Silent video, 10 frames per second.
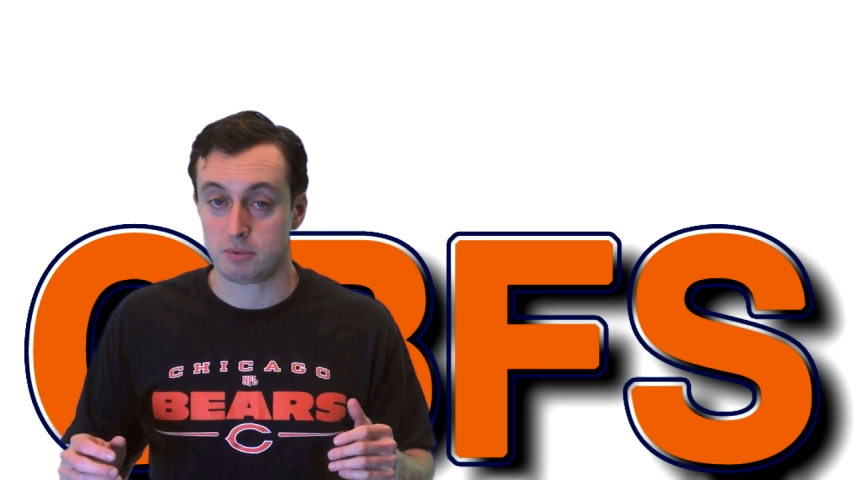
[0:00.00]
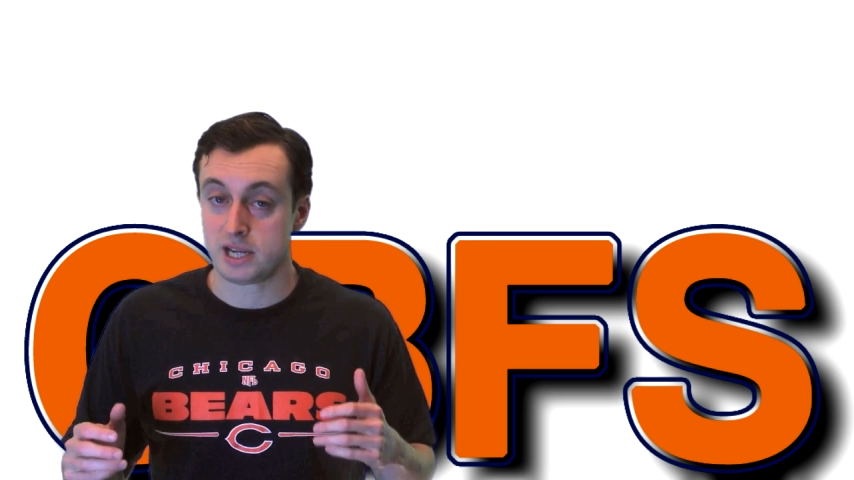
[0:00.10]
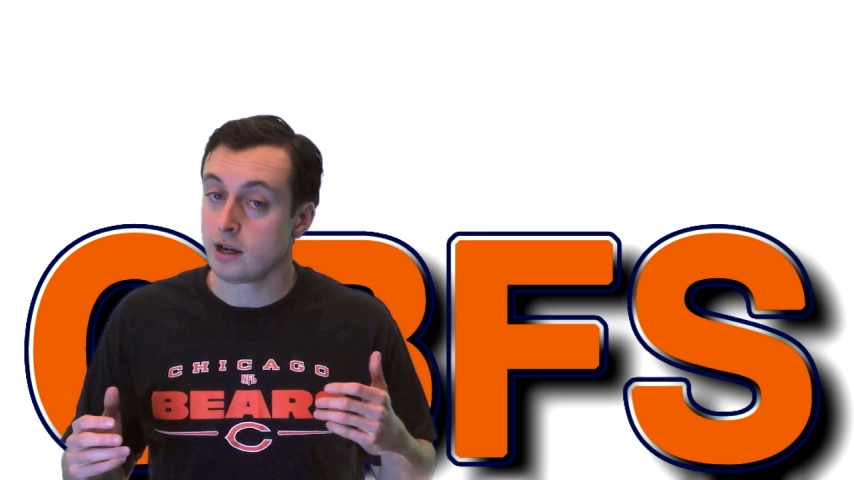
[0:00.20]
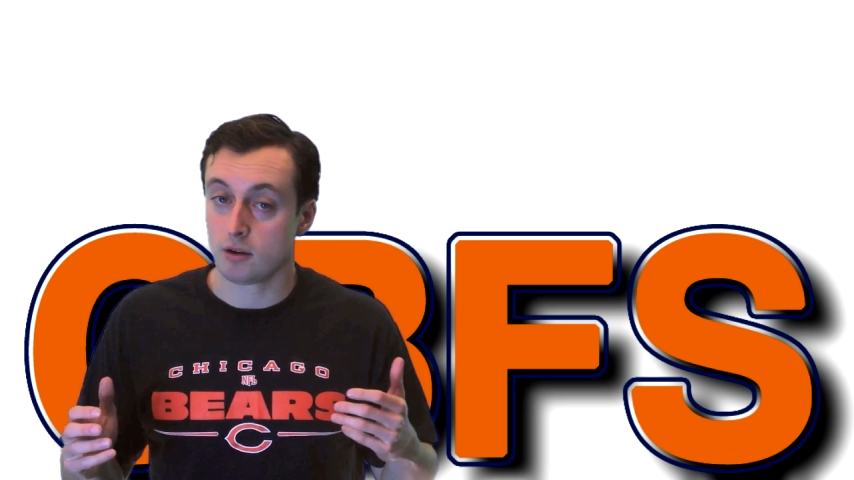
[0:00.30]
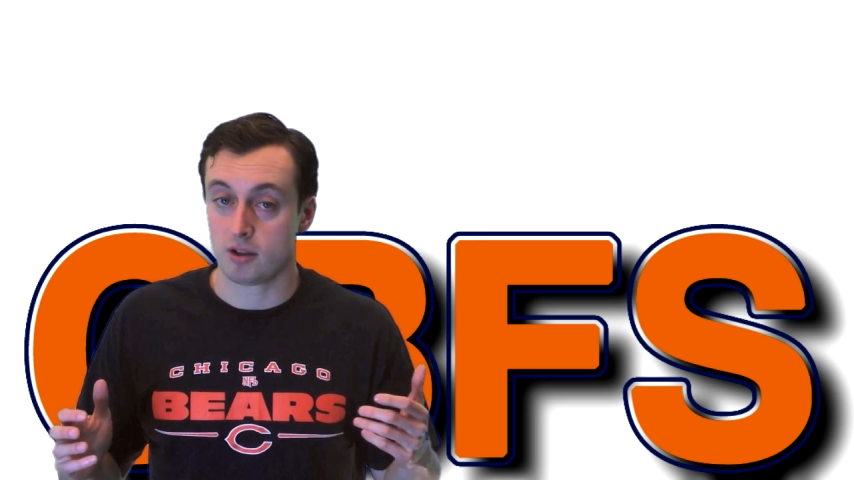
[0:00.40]

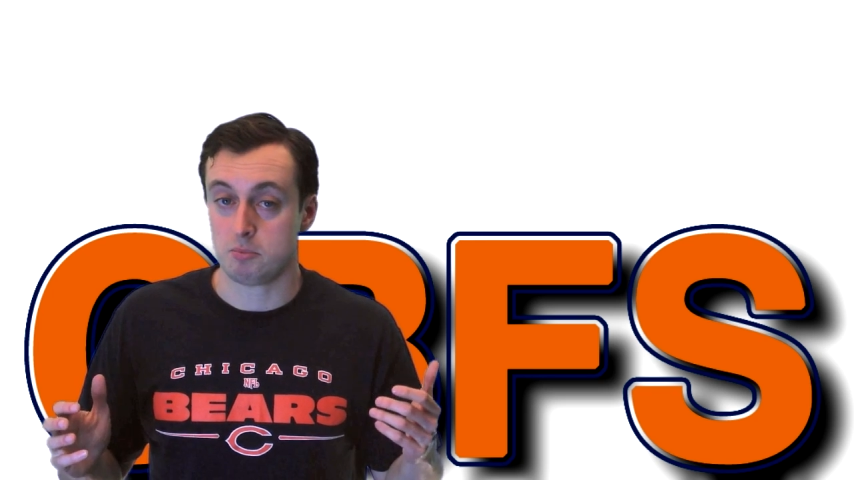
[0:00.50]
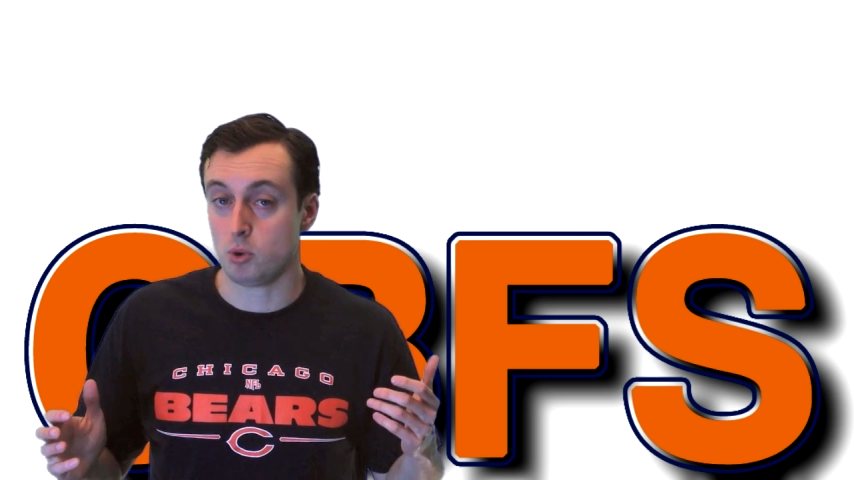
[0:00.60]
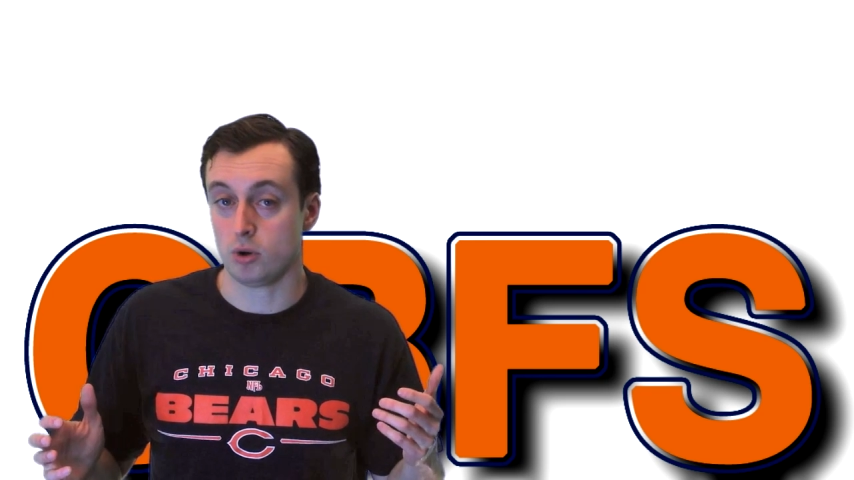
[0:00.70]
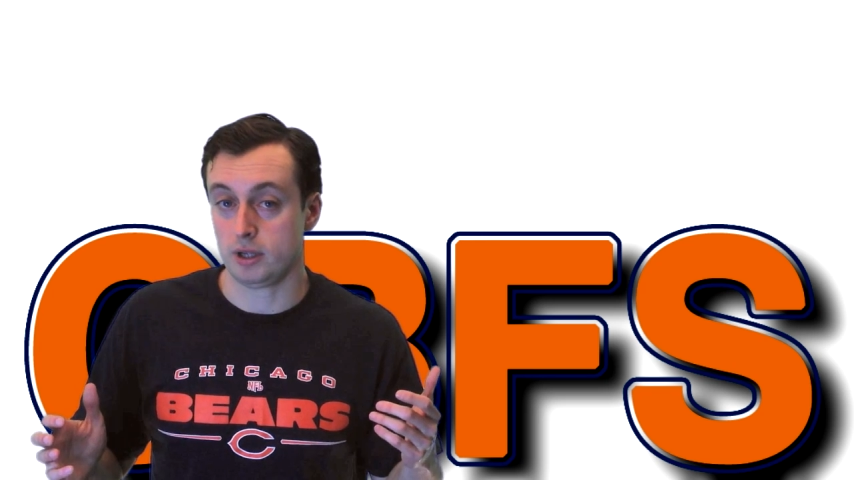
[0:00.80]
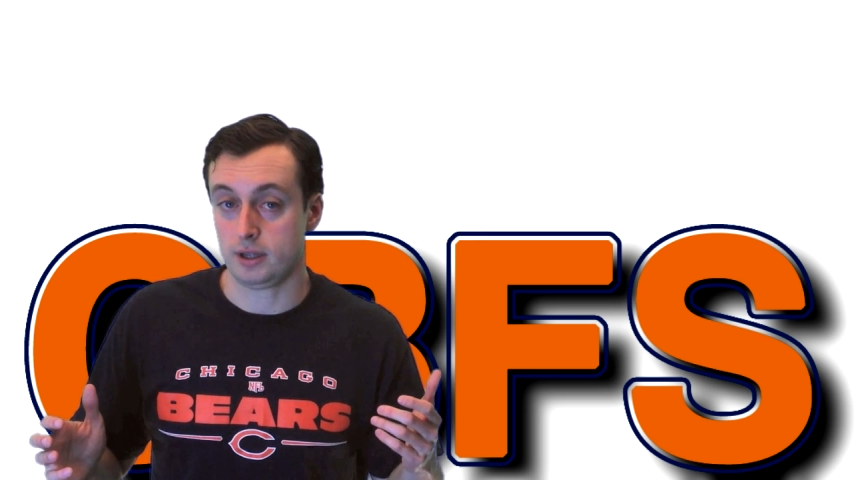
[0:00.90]
particularly
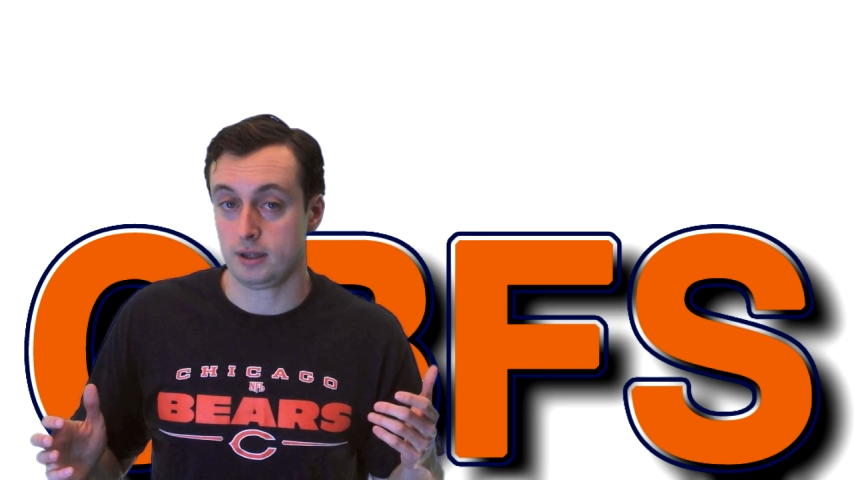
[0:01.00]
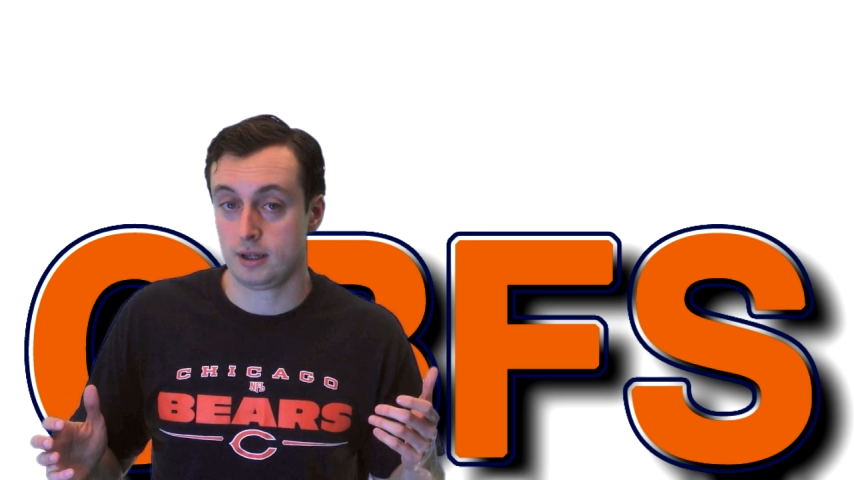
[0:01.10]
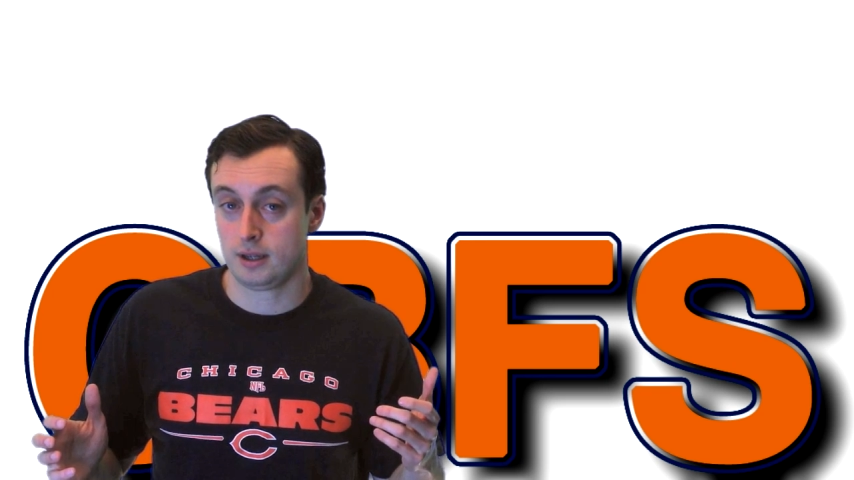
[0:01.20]
poorly.